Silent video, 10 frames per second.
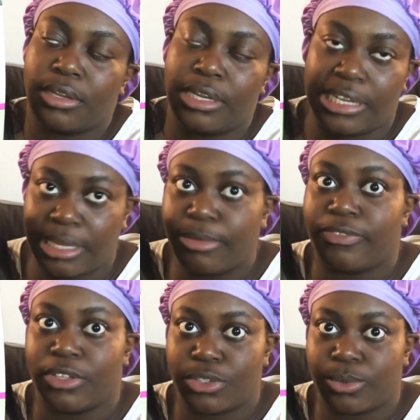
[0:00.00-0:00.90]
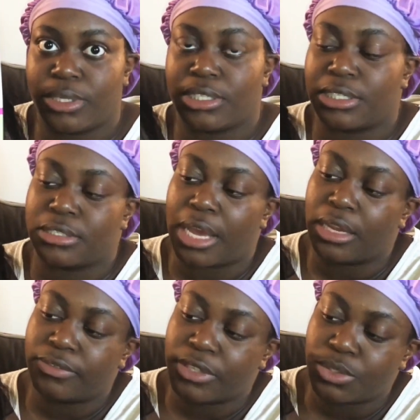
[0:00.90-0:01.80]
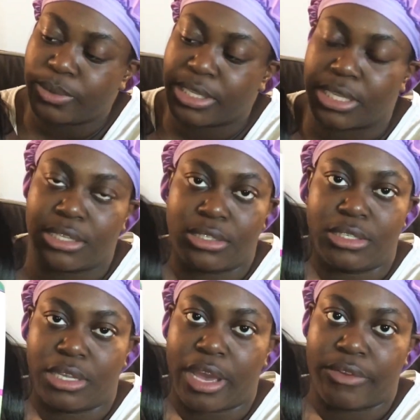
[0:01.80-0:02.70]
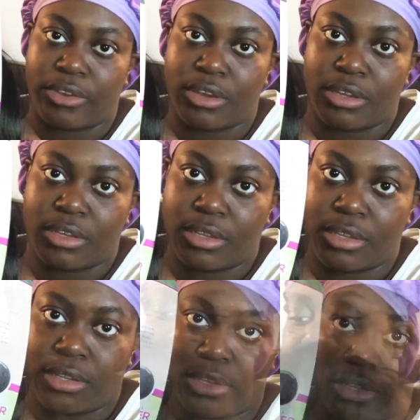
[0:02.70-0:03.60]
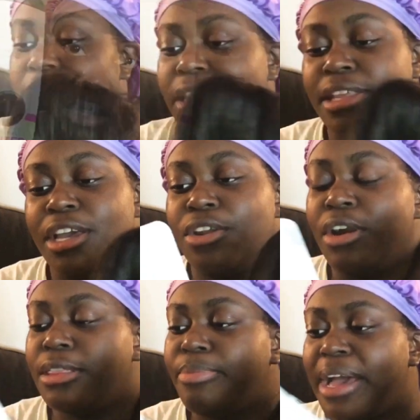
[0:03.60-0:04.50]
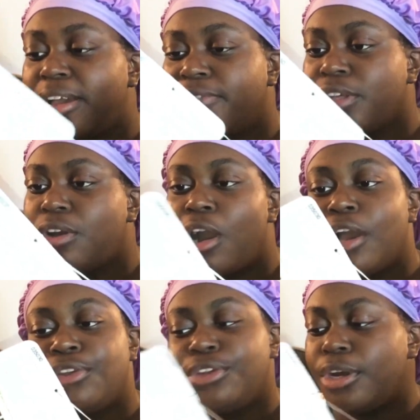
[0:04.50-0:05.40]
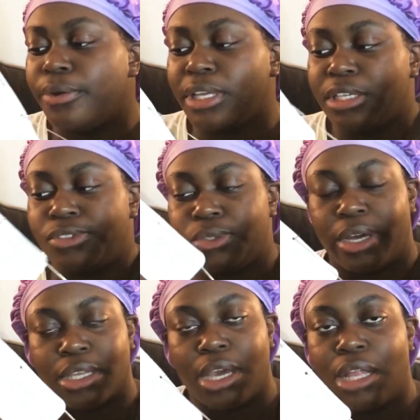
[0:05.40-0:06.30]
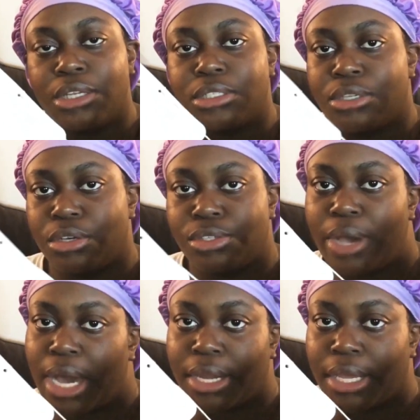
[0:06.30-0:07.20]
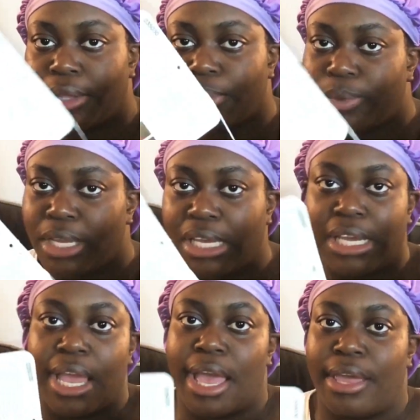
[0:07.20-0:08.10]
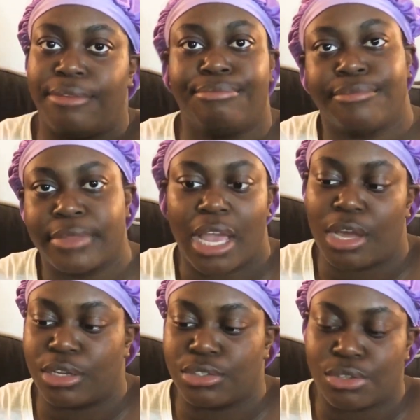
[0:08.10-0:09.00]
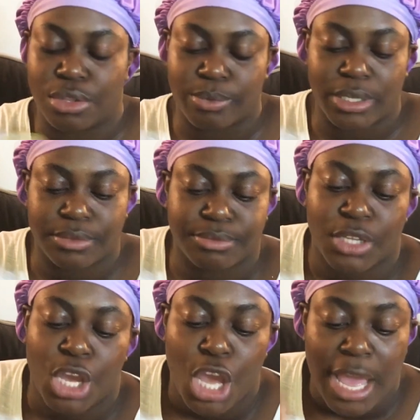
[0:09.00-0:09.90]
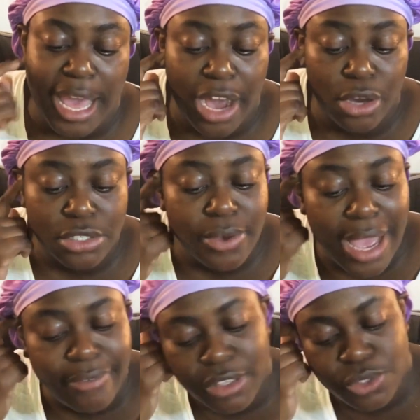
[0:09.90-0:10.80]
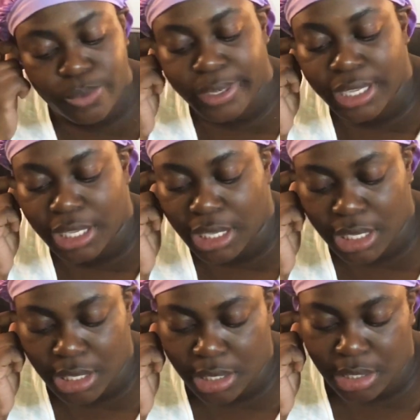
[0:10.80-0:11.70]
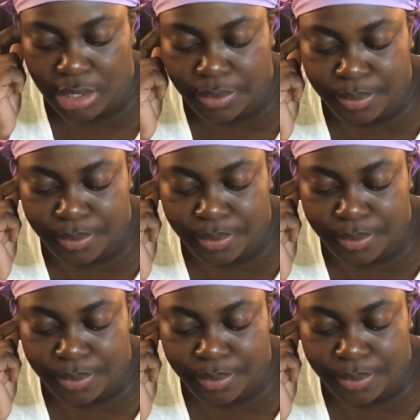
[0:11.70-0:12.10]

name of this wig, the style of this wig is Tiara. Right. And then on the back of the card, you know, it gives you other colors and also how to carry the wig and how to install the wig. I also have this wig in